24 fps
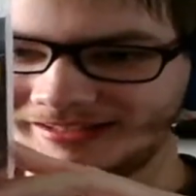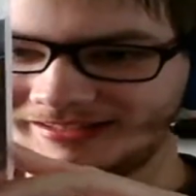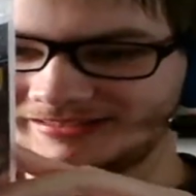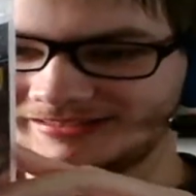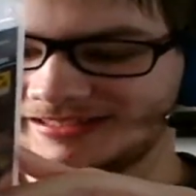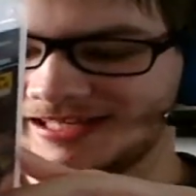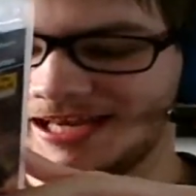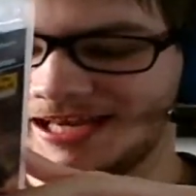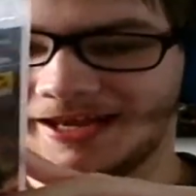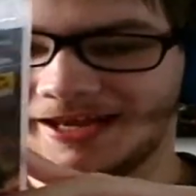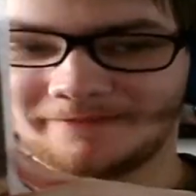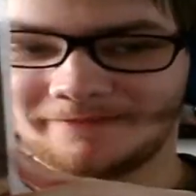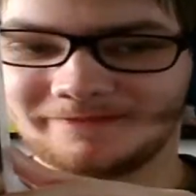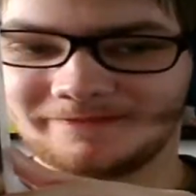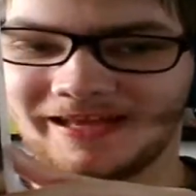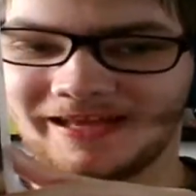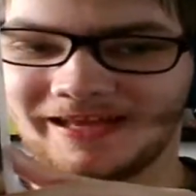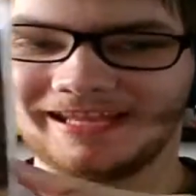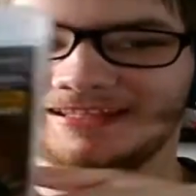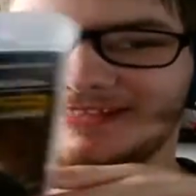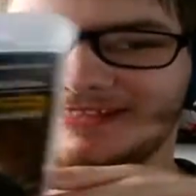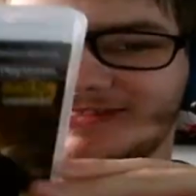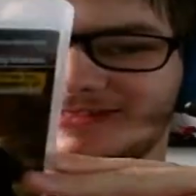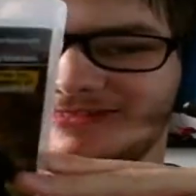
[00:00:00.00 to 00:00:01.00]
This game
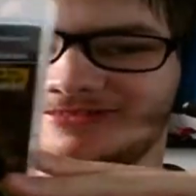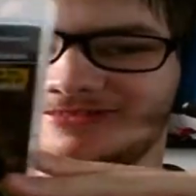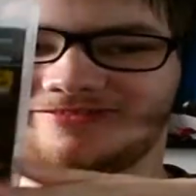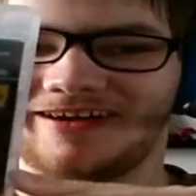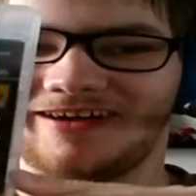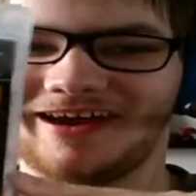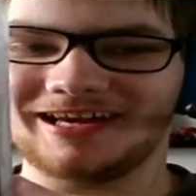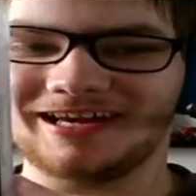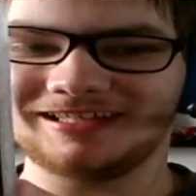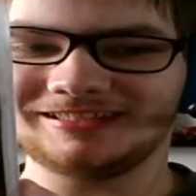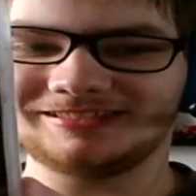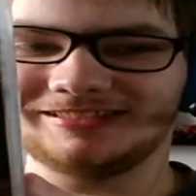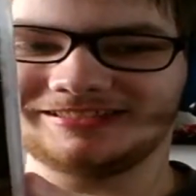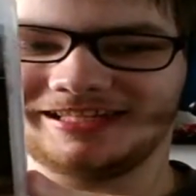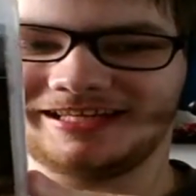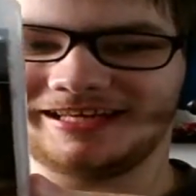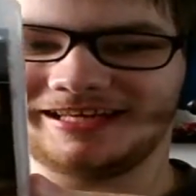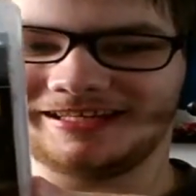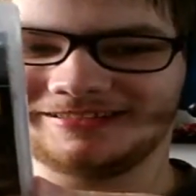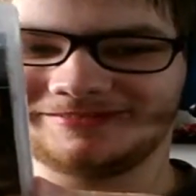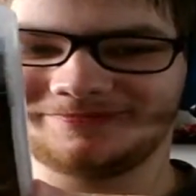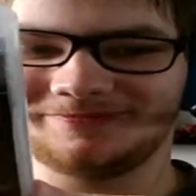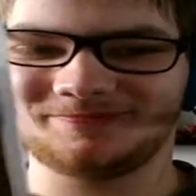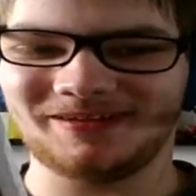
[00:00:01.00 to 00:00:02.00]
takes
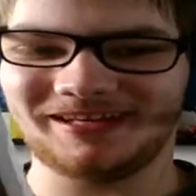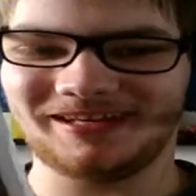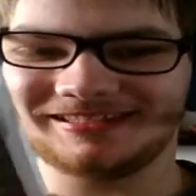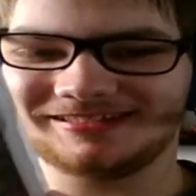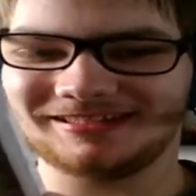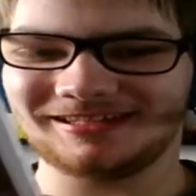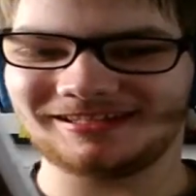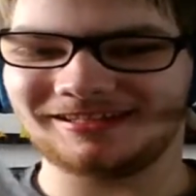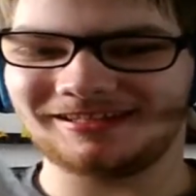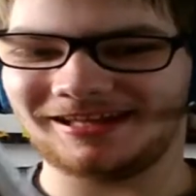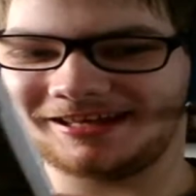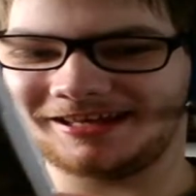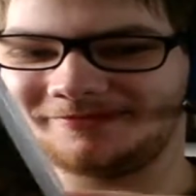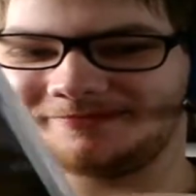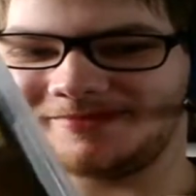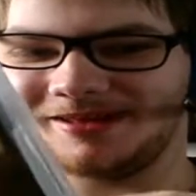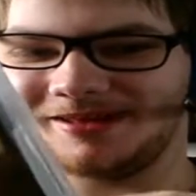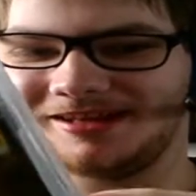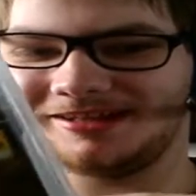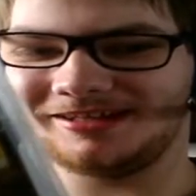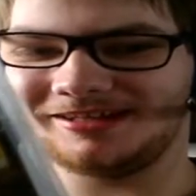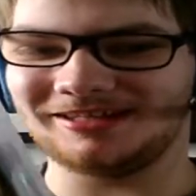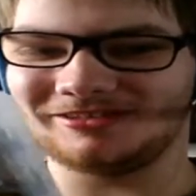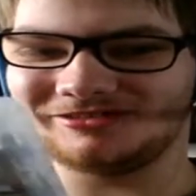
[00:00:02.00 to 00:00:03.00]
strategy, it's basically like
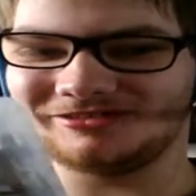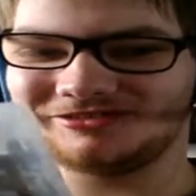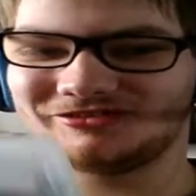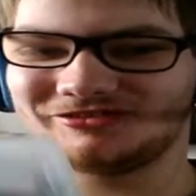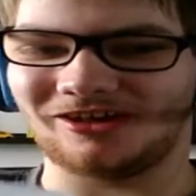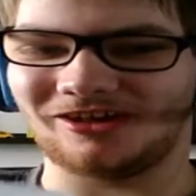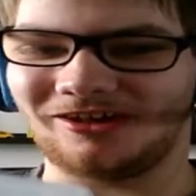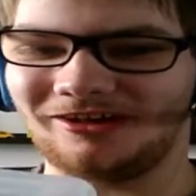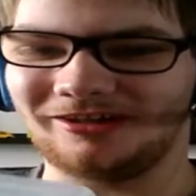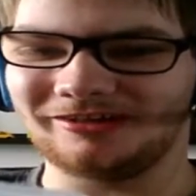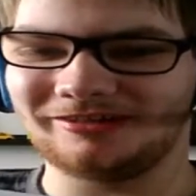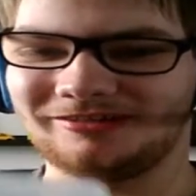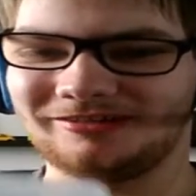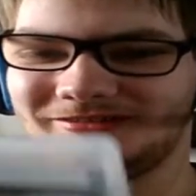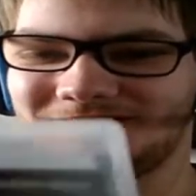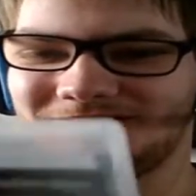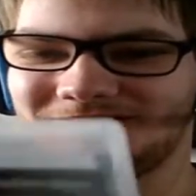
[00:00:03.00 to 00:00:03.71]
Metal Gear Solid,